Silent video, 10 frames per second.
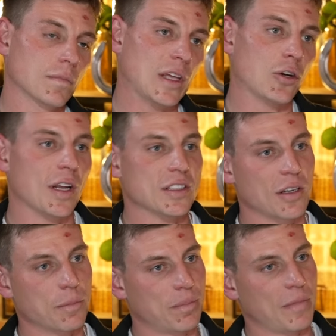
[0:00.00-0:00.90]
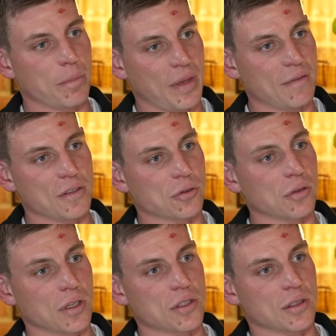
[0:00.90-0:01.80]
They're not necessarily in peak physical
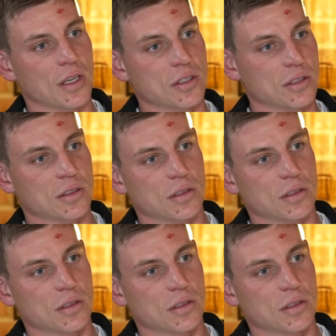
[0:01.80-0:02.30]
condition. They're just